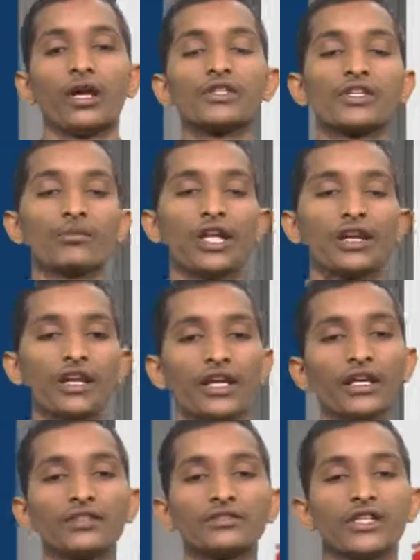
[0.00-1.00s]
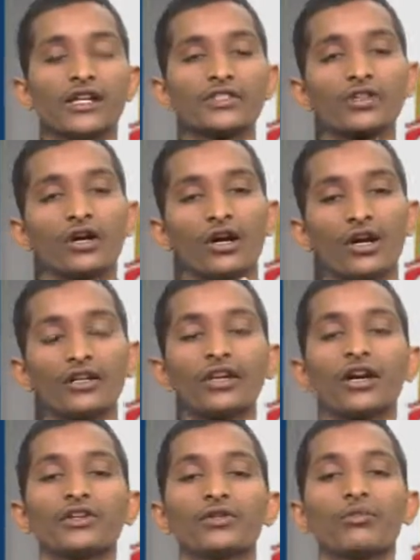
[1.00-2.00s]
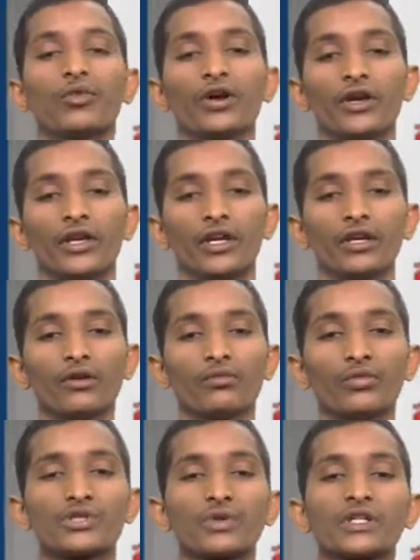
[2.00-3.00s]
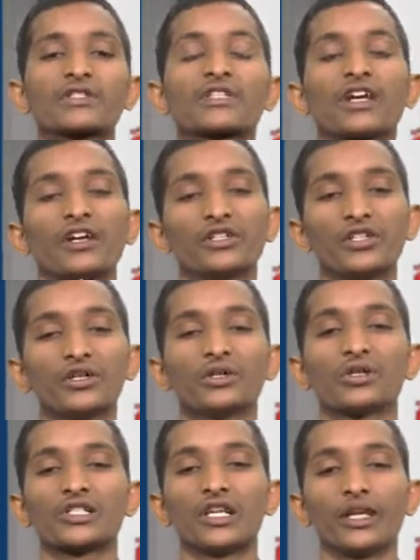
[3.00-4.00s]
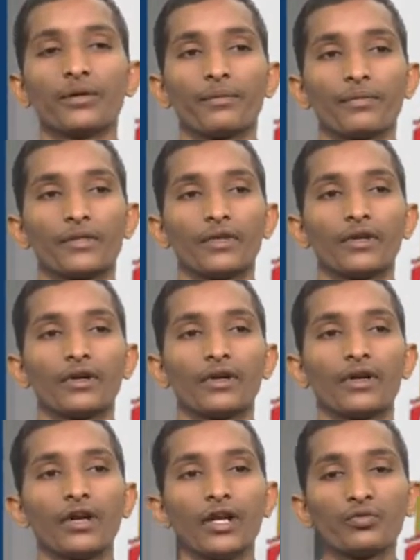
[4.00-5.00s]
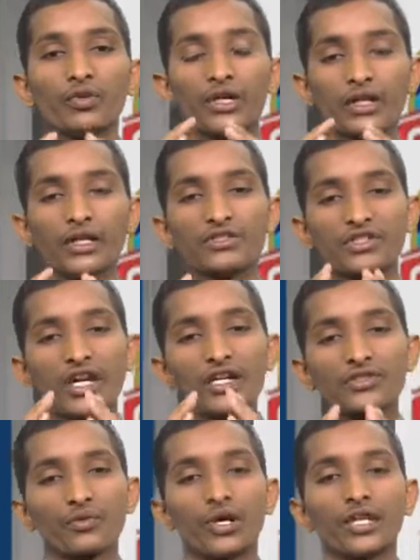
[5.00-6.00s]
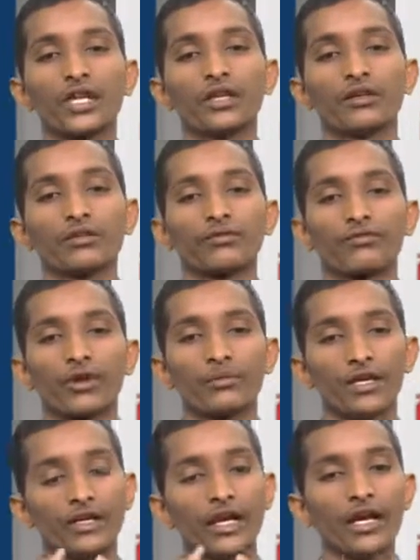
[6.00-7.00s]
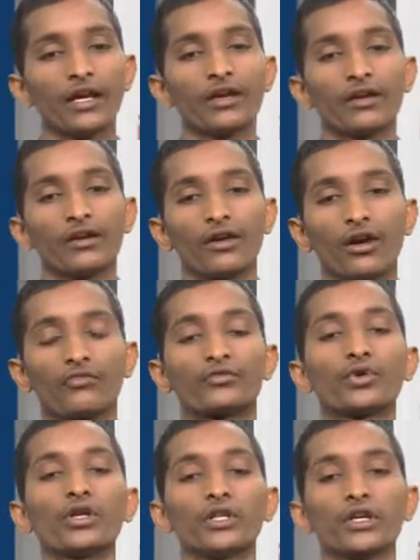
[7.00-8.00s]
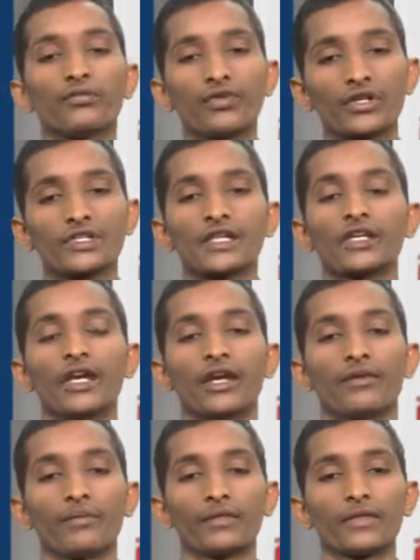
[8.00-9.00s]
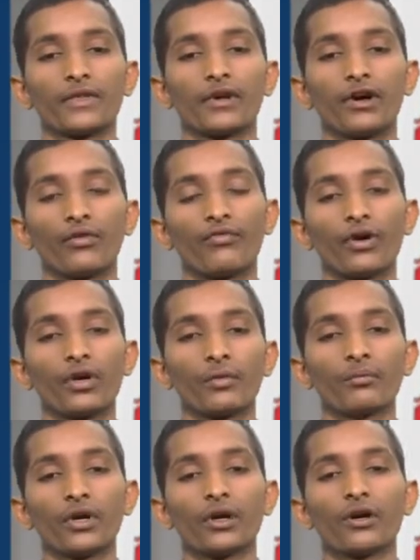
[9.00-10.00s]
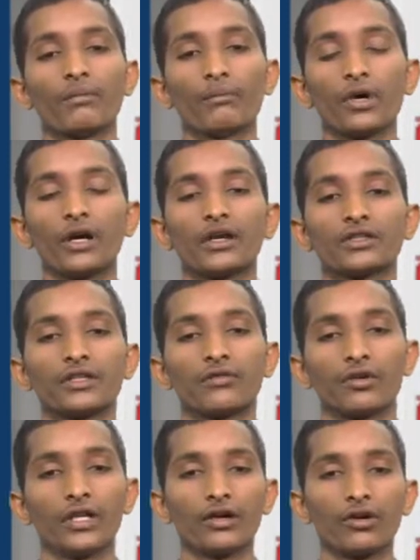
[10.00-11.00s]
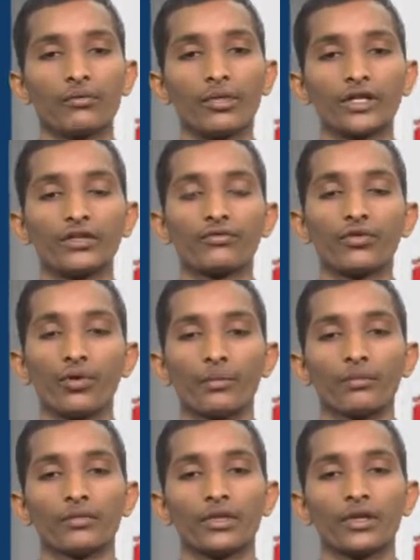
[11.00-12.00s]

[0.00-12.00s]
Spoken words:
Similarly, there is an organ in our body which works continuously. It starts working from the day of 21st day of our birth in our mother womb,